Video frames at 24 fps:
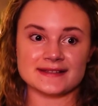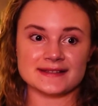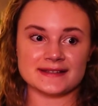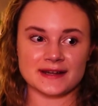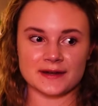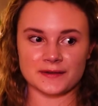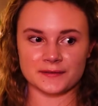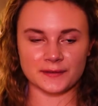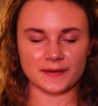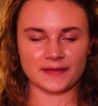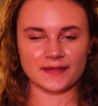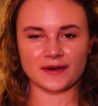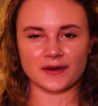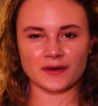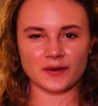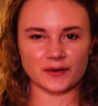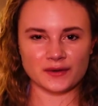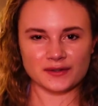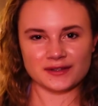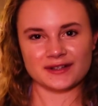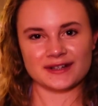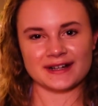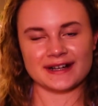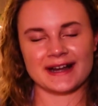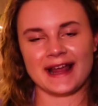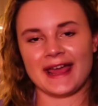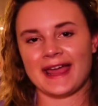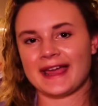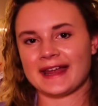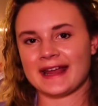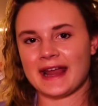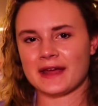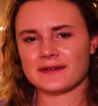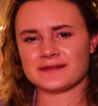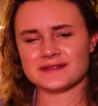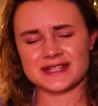stuff when they're older and I
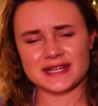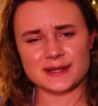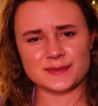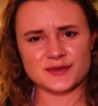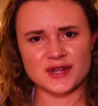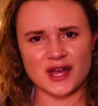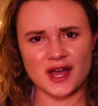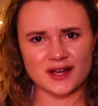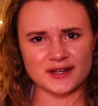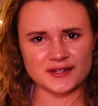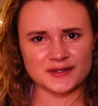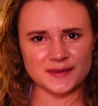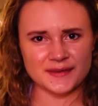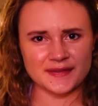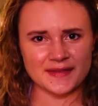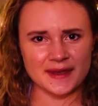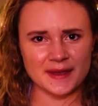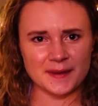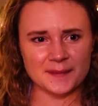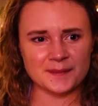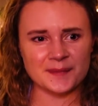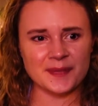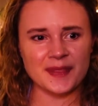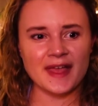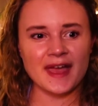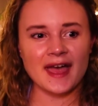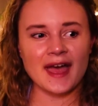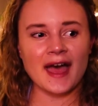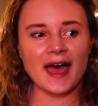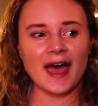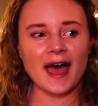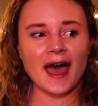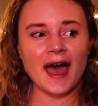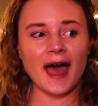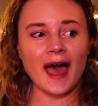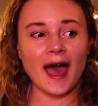can have deep talks with them,
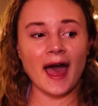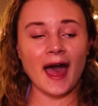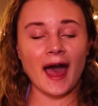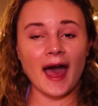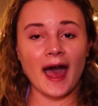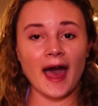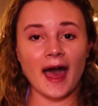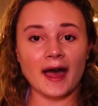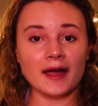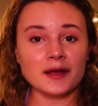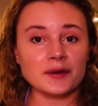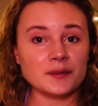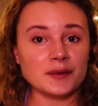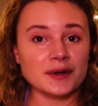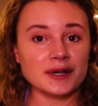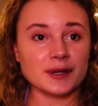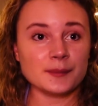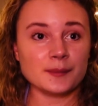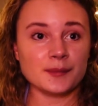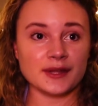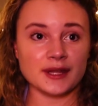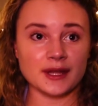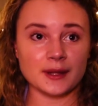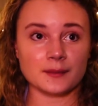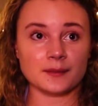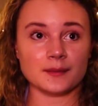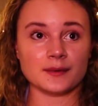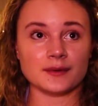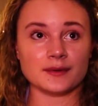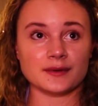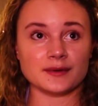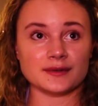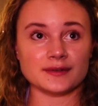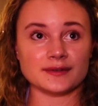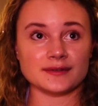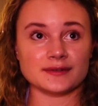I want to be
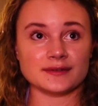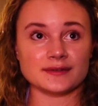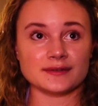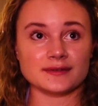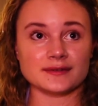able